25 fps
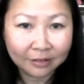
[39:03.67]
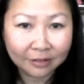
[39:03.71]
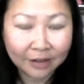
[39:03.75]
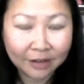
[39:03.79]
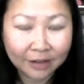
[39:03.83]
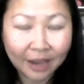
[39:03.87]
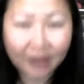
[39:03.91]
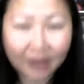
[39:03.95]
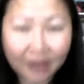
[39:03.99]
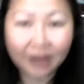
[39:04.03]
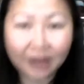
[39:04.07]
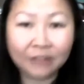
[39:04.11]

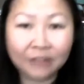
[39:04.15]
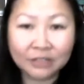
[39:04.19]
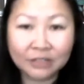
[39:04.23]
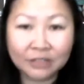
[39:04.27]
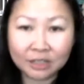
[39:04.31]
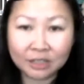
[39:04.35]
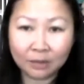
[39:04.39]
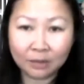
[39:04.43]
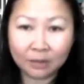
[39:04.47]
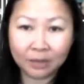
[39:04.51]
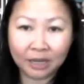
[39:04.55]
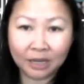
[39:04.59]
And I have a
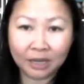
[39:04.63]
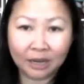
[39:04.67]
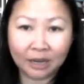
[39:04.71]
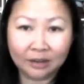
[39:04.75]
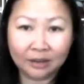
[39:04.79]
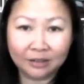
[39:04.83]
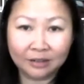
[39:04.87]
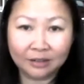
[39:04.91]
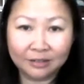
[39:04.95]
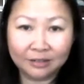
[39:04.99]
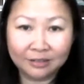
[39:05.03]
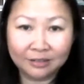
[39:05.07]
stomach
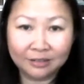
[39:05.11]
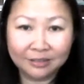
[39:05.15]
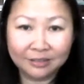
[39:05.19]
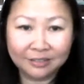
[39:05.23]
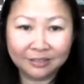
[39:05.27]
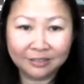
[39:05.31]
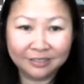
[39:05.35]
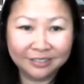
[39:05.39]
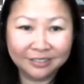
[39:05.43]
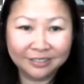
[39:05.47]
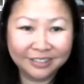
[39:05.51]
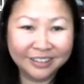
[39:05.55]

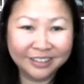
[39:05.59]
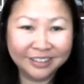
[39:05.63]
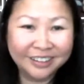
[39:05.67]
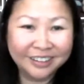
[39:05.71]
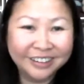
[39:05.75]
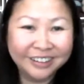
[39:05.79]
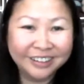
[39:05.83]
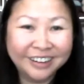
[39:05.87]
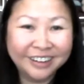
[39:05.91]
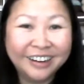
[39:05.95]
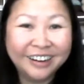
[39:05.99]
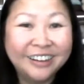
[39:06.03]
ache,
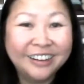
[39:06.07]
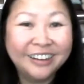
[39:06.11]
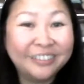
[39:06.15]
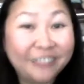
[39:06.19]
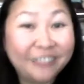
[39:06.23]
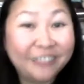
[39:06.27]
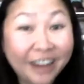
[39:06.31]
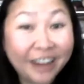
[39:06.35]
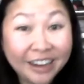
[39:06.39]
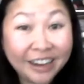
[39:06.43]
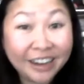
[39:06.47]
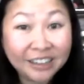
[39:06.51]

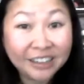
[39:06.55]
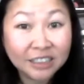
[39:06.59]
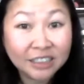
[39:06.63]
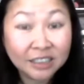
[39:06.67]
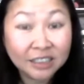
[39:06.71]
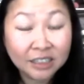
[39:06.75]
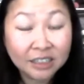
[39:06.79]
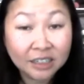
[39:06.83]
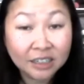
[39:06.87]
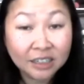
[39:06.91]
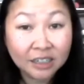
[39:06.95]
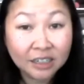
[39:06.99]
right?
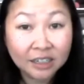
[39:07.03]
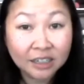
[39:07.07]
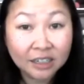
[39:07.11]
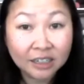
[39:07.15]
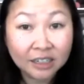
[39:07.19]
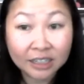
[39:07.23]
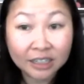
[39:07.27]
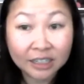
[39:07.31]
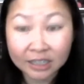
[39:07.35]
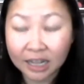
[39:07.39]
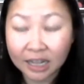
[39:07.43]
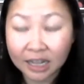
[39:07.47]

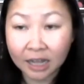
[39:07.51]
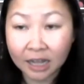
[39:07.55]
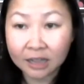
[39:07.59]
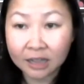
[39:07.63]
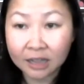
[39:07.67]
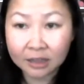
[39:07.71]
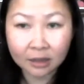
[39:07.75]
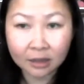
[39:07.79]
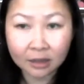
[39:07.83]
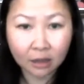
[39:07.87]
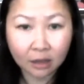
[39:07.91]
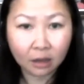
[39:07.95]
Like that,
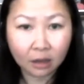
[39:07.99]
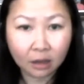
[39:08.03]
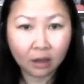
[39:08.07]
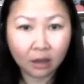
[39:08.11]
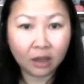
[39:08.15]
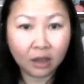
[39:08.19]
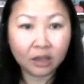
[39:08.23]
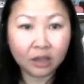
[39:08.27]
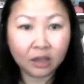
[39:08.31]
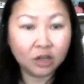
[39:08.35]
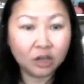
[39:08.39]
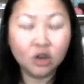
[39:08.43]

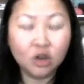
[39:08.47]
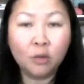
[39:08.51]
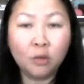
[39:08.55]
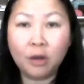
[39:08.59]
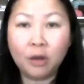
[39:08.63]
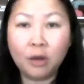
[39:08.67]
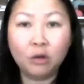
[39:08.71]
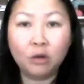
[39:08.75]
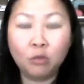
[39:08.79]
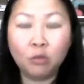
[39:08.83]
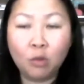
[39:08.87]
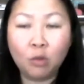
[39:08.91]
no
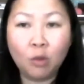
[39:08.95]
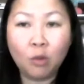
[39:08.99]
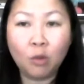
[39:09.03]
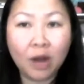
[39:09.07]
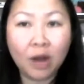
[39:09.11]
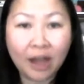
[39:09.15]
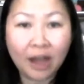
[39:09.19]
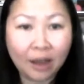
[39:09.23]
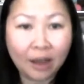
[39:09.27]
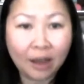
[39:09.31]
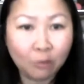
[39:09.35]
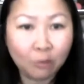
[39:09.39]
matter
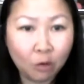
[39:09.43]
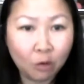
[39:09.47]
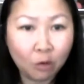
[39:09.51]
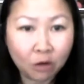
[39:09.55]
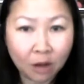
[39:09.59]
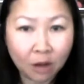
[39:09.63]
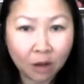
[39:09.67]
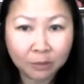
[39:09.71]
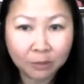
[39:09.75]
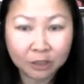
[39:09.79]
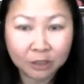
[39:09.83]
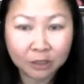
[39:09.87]
what I woke
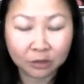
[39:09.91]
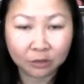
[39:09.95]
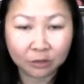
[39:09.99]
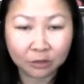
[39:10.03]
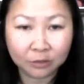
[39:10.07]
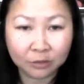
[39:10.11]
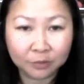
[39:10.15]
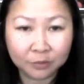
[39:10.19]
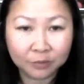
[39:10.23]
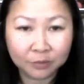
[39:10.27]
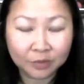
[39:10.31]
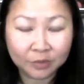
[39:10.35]
up to,
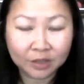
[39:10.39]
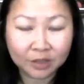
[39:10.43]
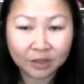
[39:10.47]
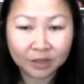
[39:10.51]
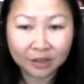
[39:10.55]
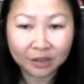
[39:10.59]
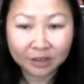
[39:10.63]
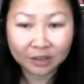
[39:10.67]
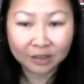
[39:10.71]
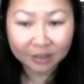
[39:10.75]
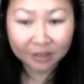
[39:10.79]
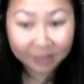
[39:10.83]

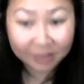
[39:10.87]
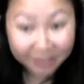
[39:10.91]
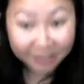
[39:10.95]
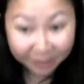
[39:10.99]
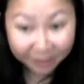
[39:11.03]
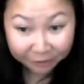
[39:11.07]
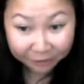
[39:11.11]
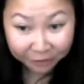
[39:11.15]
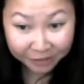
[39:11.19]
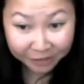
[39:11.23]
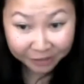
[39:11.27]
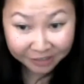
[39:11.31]
the
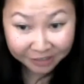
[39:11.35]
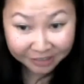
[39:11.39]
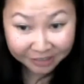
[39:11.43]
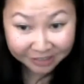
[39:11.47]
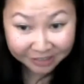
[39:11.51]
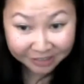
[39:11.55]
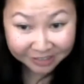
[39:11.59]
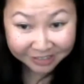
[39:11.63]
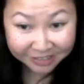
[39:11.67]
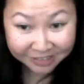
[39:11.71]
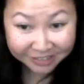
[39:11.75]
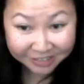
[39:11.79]

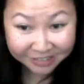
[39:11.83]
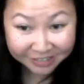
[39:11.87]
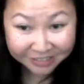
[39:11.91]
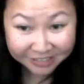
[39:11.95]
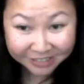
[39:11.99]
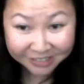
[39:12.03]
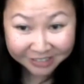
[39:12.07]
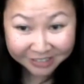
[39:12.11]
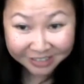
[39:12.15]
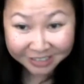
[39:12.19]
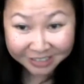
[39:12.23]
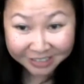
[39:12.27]
difference
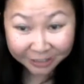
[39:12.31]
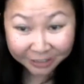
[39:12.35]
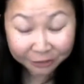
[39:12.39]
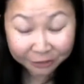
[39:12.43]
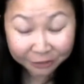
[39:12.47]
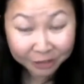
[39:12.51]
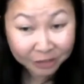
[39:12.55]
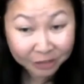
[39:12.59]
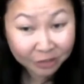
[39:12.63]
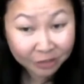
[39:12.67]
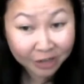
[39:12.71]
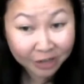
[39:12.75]

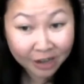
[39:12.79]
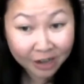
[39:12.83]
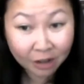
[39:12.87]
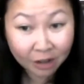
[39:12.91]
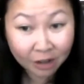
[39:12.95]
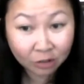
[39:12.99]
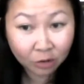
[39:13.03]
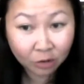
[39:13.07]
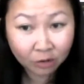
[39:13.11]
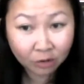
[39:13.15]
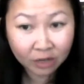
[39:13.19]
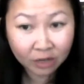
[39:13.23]
right
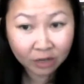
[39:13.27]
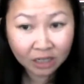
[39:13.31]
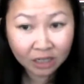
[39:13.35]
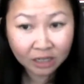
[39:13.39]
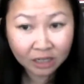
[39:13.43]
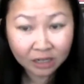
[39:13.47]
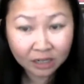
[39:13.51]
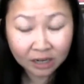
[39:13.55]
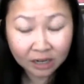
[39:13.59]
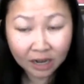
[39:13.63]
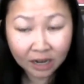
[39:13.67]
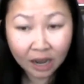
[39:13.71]
now, Lori,
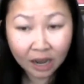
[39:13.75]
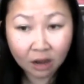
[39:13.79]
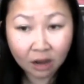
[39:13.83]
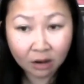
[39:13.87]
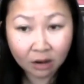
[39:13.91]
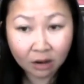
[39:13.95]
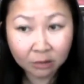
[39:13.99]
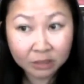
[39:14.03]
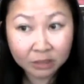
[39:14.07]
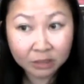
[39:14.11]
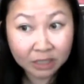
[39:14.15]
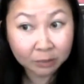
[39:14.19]
how
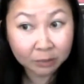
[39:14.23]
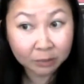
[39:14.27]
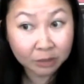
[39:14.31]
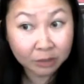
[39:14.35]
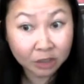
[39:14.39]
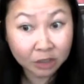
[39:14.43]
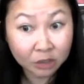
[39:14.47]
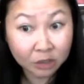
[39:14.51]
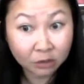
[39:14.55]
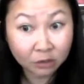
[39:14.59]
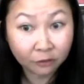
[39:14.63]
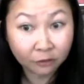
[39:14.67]
I was able
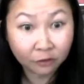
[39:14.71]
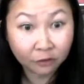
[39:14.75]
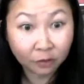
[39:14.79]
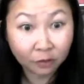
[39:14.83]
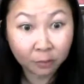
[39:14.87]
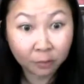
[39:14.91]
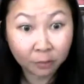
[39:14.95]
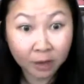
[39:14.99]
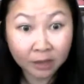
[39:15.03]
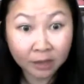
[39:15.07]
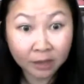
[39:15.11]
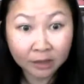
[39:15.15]
to do it for a
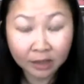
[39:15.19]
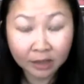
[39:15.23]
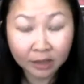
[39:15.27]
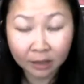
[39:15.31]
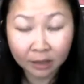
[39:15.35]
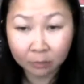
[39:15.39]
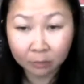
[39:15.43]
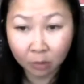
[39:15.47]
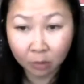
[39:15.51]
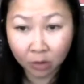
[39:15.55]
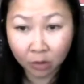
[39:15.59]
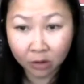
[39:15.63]
month
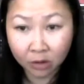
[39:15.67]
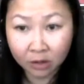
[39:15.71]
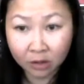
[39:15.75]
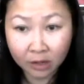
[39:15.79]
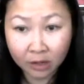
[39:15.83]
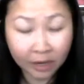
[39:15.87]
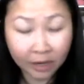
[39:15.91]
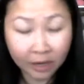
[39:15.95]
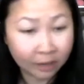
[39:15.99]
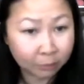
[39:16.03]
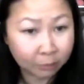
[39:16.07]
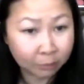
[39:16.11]
and more
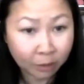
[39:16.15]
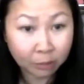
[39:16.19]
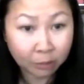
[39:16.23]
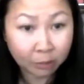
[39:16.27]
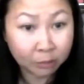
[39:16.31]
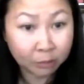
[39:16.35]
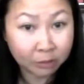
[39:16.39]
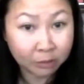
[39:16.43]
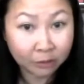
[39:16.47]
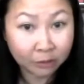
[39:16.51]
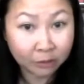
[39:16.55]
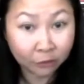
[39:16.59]
and
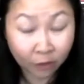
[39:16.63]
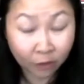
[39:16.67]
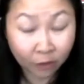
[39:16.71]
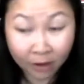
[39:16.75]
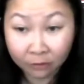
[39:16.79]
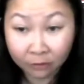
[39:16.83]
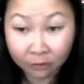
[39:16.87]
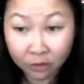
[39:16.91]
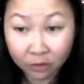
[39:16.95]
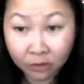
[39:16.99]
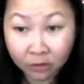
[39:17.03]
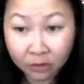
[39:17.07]
probably
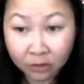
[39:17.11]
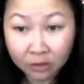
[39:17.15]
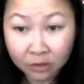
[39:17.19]
forever